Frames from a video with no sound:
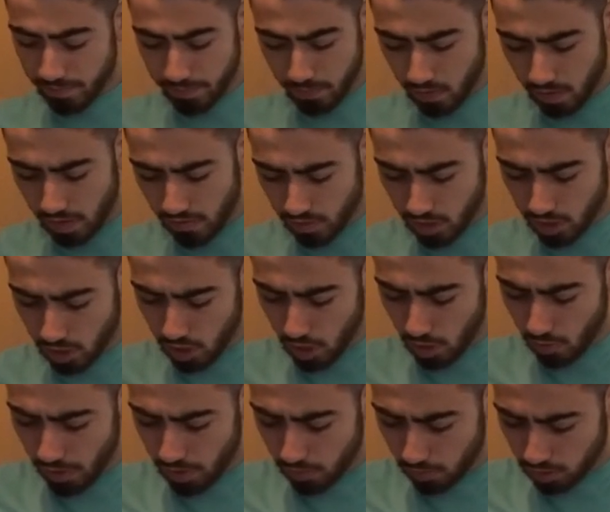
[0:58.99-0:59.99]
You're never gonna know
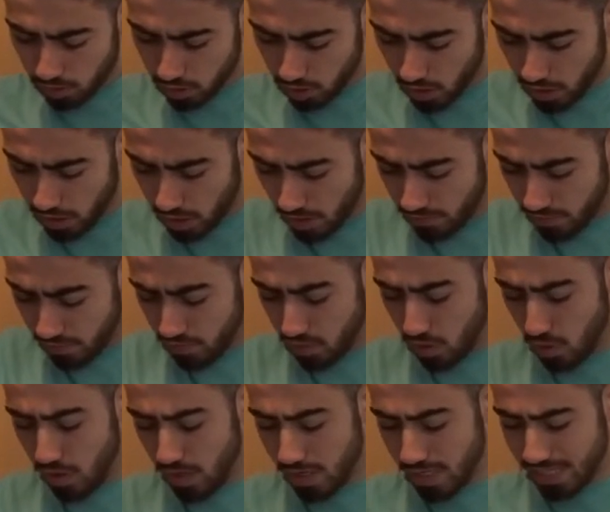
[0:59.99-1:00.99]
where you want to go in life if you
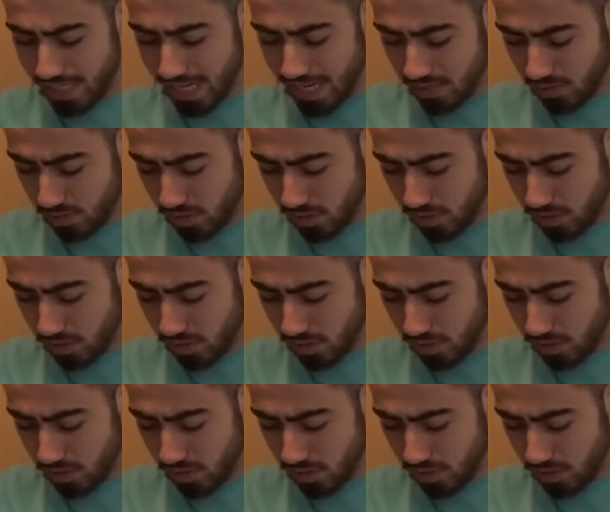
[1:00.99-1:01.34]
don't understand